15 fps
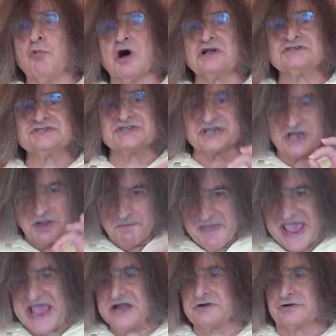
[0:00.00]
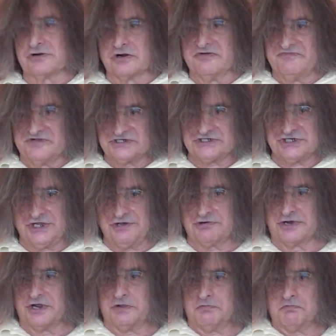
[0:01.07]
was the commander of his
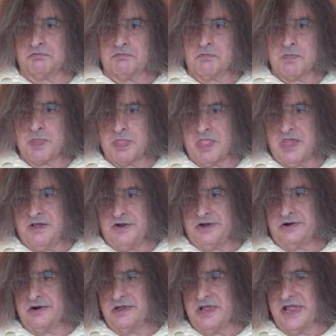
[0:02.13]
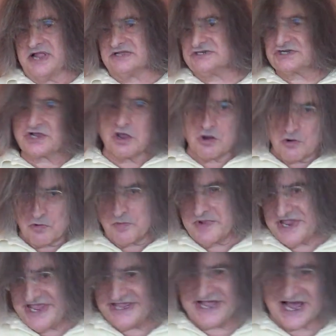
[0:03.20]
unit, and so
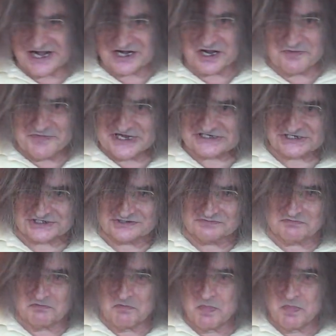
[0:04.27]
he got a commission.